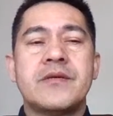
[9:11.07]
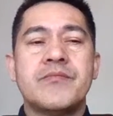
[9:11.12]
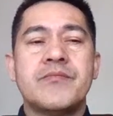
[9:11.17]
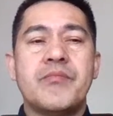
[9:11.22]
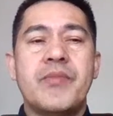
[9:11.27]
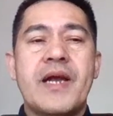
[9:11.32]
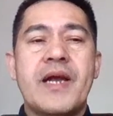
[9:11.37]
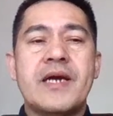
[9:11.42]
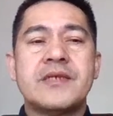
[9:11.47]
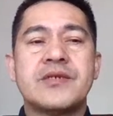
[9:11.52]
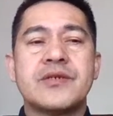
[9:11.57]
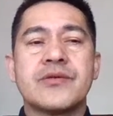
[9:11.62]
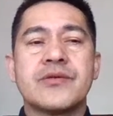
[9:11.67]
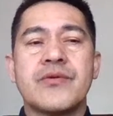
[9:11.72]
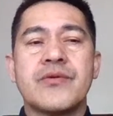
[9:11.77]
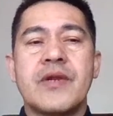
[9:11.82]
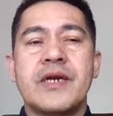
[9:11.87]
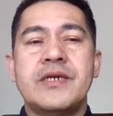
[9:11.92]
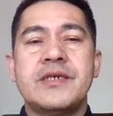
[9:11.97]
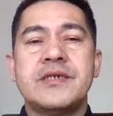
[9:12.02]
blood
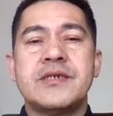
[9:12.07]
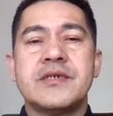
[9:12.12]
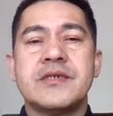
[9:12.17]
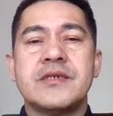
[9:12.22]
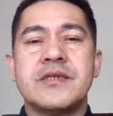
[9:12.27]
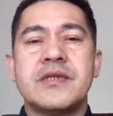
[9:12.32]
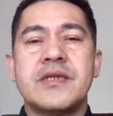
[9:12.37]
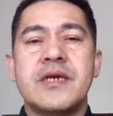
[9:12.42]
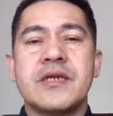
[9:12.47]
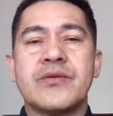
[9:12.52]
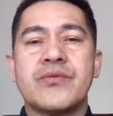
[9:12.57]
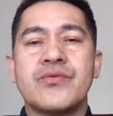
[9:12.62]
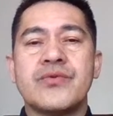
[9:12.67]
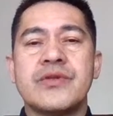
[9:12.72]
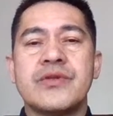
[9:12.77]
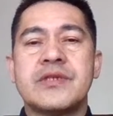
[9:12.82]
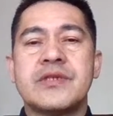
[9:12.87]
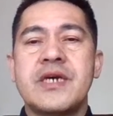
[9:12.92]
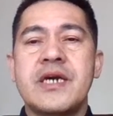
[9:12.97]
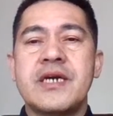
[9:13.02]
circulation that would
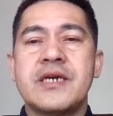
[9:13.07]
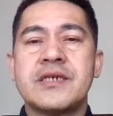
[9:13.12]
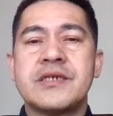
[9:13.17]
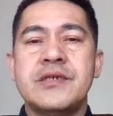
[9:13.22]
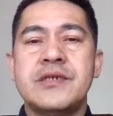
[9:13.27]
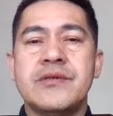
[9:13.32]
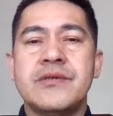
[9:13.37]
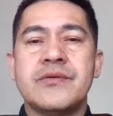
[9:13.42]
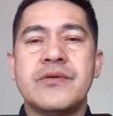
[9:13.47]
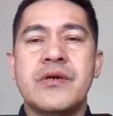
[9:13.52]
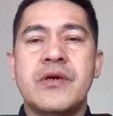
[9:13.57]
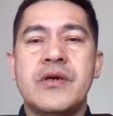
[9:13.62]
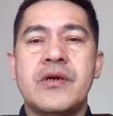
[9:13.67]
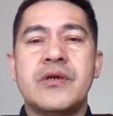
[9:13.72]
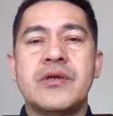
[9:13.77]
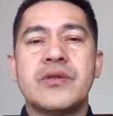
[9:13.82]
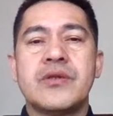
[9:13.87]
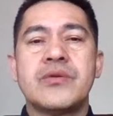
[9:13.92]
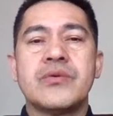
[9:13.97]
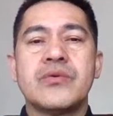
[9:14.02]
take you
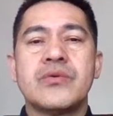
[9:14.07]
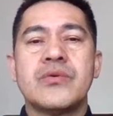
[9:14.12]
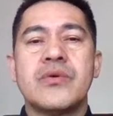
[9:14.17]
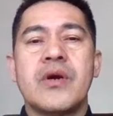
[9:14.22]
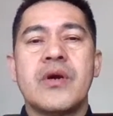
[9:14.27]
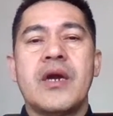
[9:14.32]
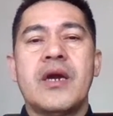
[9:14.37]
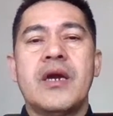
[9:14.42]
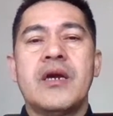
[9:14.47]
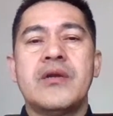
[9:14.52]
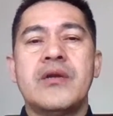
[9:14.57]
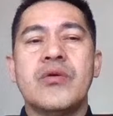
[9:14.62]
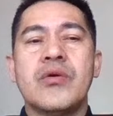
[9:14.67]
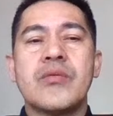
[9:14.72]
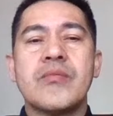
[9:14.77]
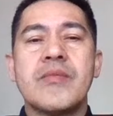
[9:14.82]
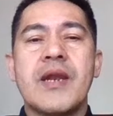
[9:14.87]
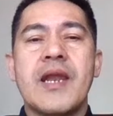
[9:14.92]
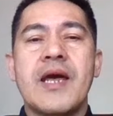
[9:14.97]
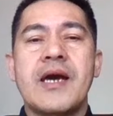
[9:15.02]
to
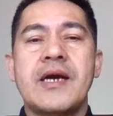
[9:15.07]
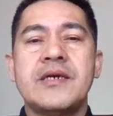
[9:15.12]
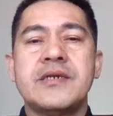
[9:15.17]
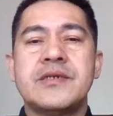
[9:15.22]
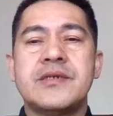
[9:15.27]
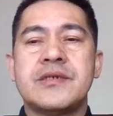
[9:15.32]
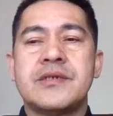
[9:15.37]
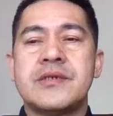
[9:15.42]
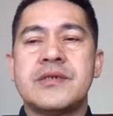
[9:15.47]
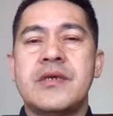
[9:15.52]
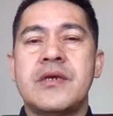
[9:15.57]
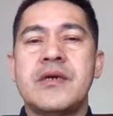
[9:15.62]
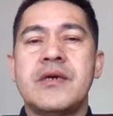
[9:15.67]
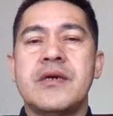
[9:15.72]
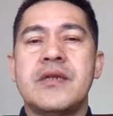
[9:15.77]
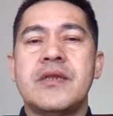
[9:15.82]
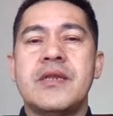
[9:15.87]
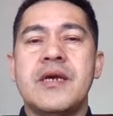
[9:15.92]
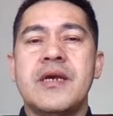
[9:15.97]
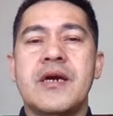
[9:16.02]
normalize
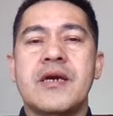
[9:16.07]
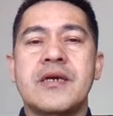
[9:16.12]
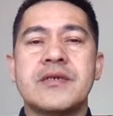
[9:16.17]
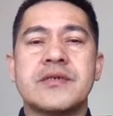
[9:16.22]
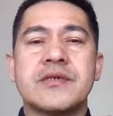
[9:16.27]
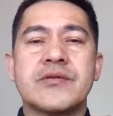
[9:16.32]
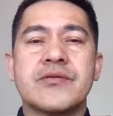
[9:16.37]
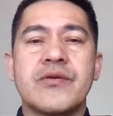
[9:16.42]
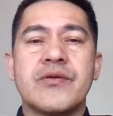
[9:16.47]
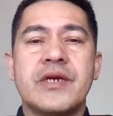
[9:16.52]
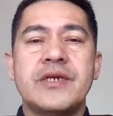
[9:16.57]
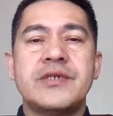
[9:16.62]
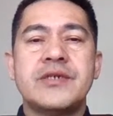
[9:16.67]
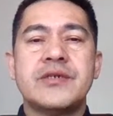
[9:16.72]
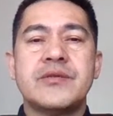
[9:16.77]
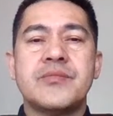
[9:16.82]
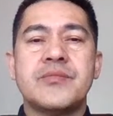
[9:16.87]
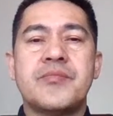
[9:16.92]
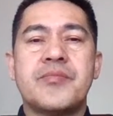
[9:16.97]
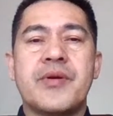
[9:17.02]
the
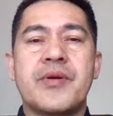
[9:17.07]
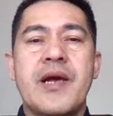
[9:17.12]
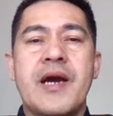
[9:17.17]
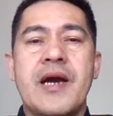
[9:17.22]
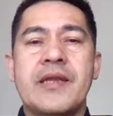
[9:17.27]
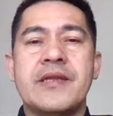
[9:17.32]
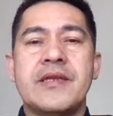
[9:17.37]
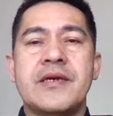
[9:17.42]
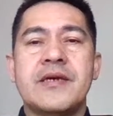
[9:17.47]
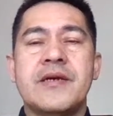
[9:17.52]
circulation of blood.